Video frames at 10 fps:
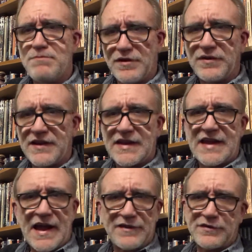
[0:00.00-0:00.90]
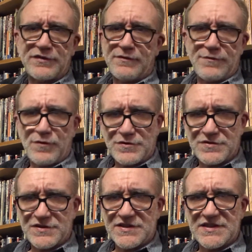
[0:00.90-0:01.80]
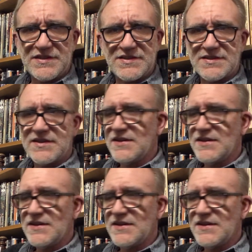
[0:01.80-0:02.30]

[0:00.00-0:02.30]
building castles and fortresses,